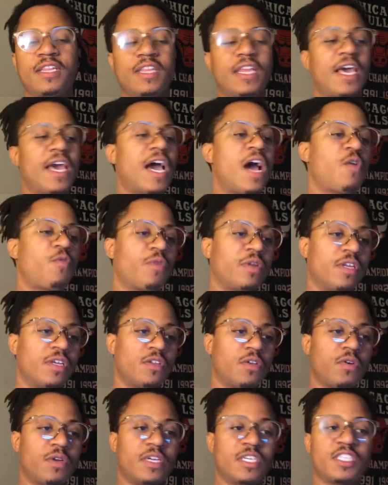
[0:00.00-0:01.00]
that. I really
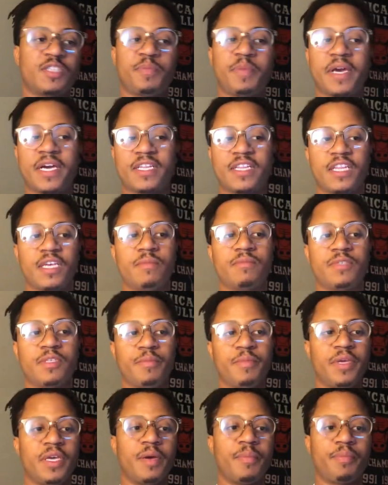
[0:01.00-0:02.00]
don't expect them to
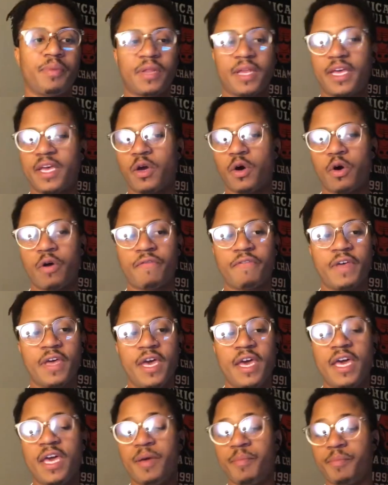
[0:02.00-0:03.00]
be in
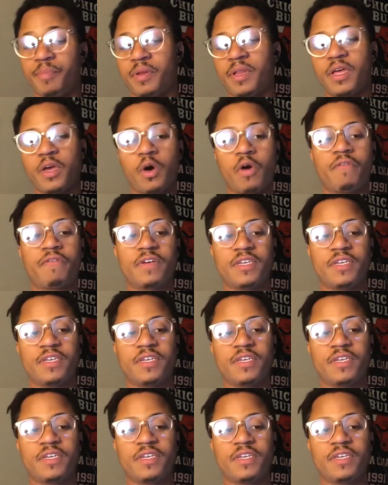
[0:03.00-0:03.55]
playoff